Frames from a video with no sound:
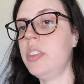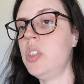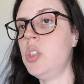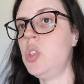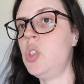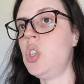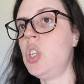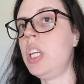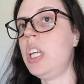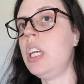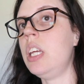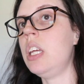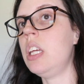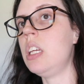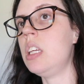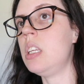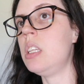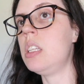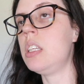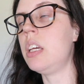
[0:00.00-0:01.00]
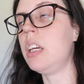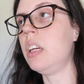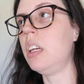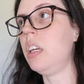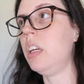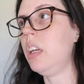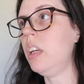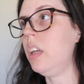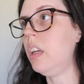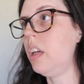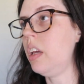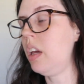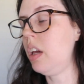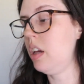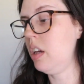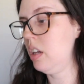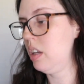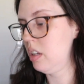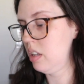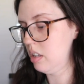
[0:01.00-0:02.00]
She is a
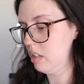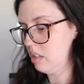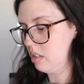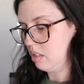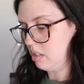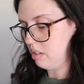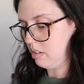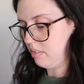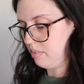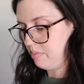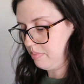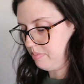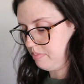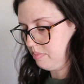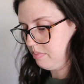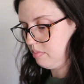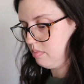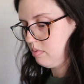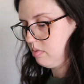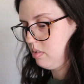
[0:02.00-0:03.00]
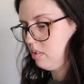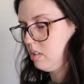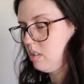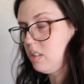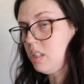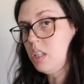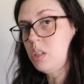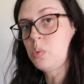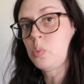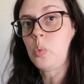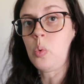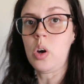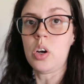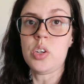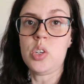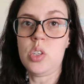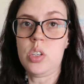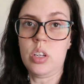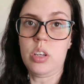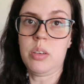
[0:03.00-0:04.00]
um, says
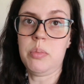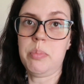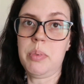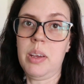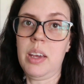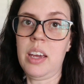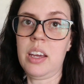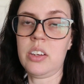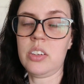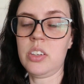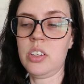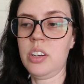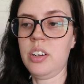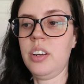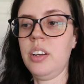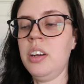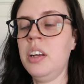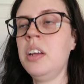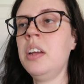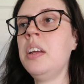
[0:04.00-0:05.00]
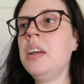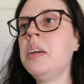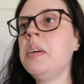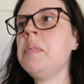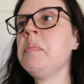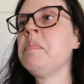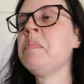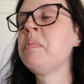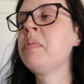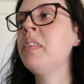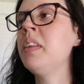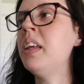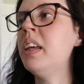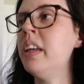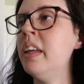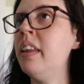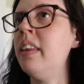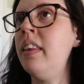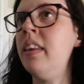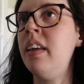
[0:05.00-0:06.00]
washed up actor
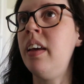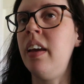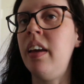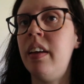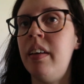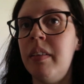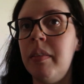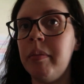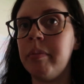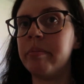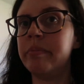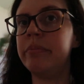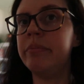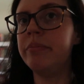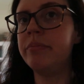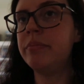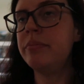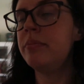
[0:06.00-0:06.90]
in the um,